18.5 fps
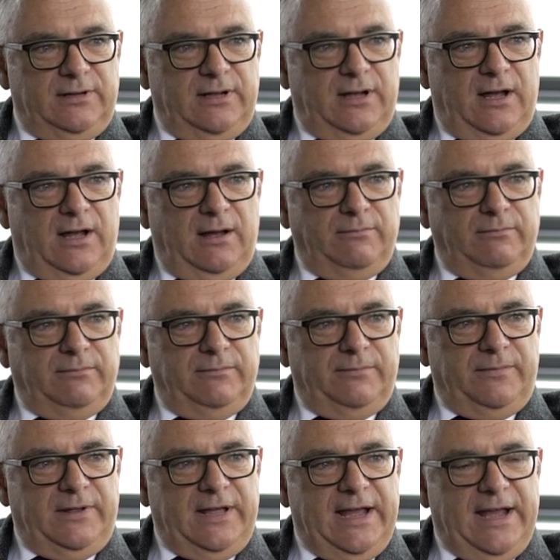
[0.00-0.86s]

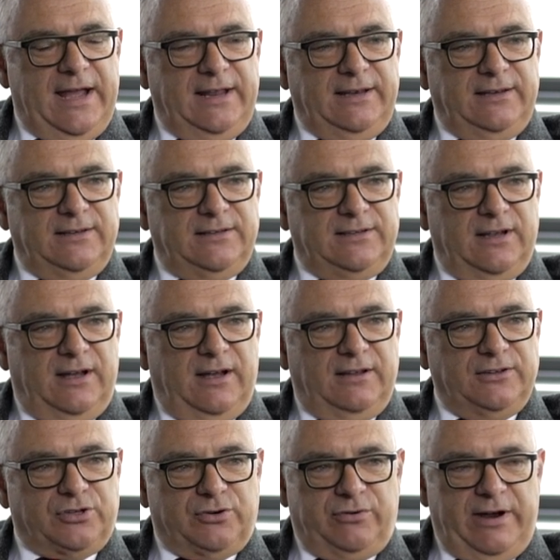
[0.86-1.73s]
um, and
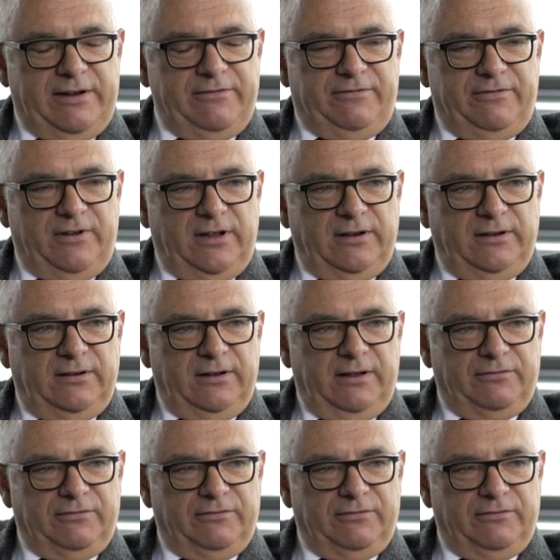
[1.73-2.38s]
uh, it's great fun.